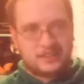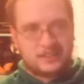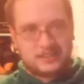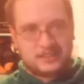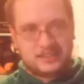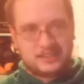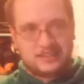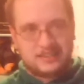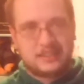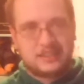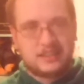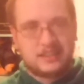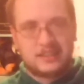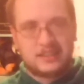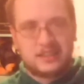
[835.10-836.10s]

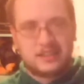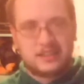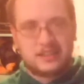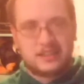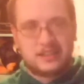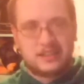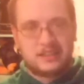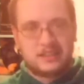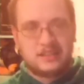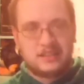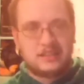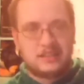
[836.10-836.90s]
Nobody speaks.